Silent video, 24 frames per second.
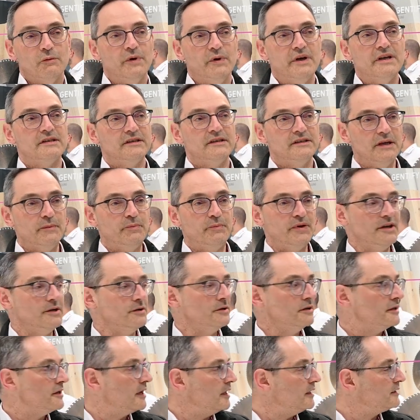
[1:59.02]
With DP
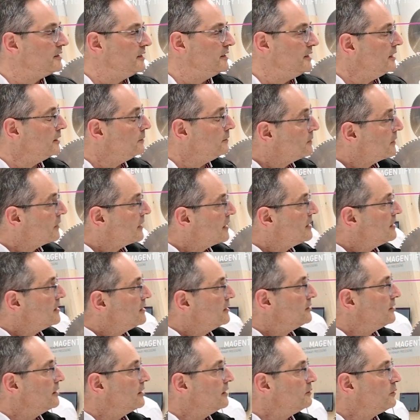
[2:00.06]
U-Cut here,
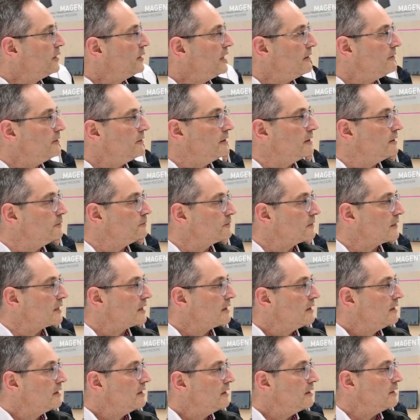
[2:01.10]
the, we have um,
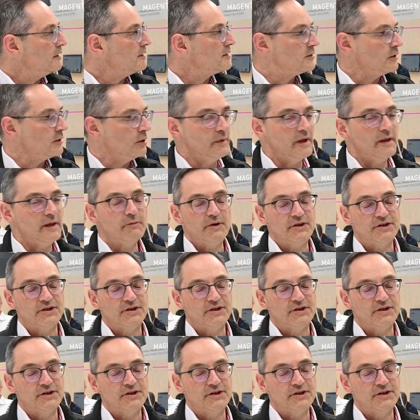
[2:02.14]
a saw blade